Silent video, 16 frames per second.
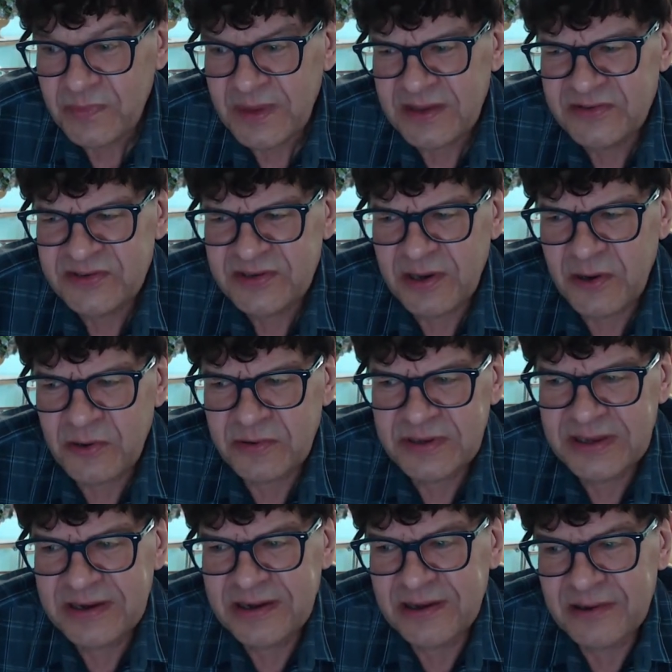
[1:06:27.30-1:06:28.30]
so,
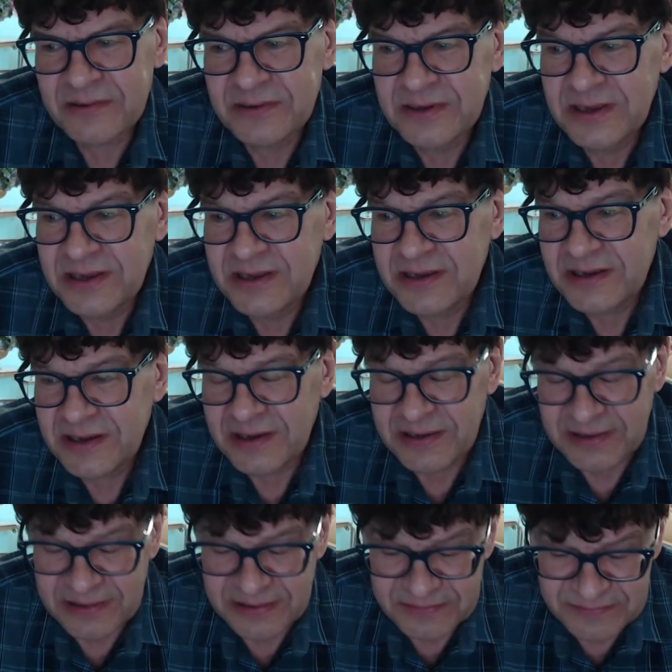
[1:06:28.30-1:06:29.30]
you know,
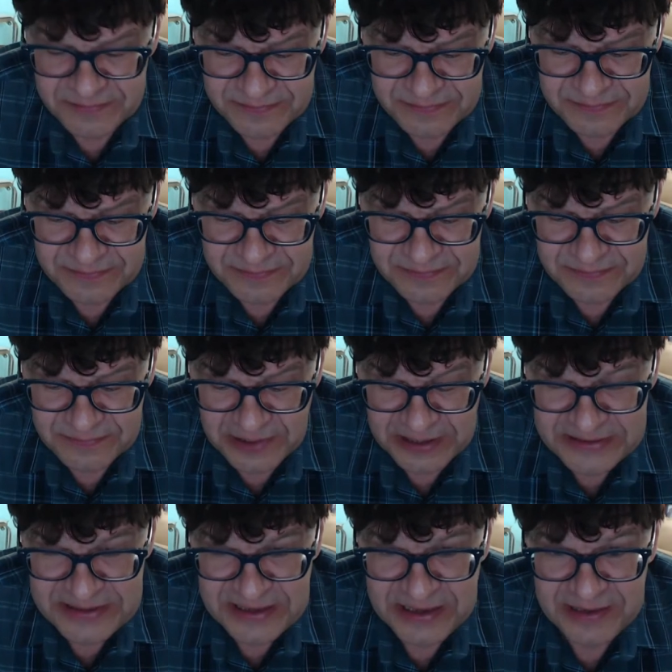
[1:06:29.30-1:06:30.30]
um,
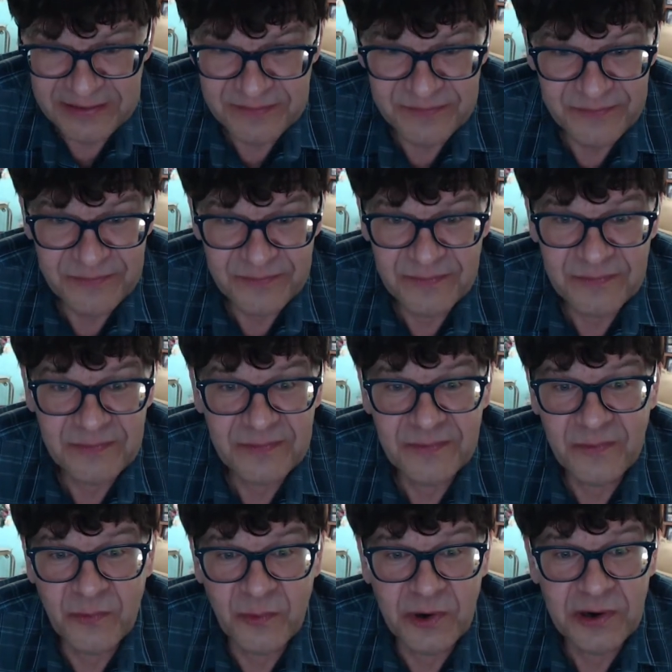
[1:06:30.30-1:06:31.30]
I think
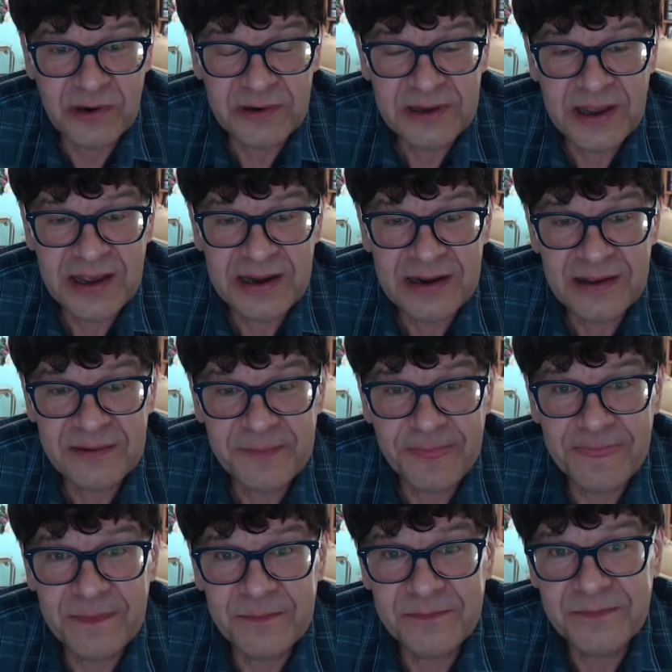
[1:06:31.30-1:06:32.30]
we're kind of
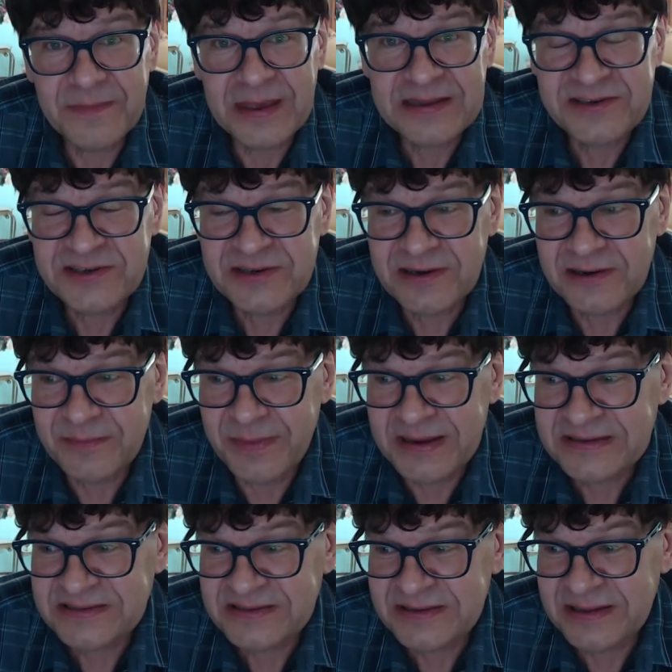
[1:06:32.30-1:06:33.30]
hedging our
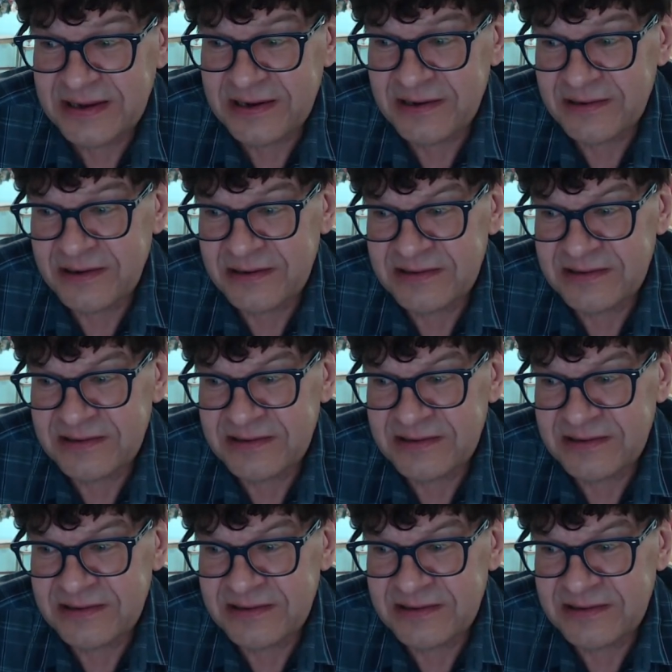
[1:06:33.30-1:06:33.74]
bets there.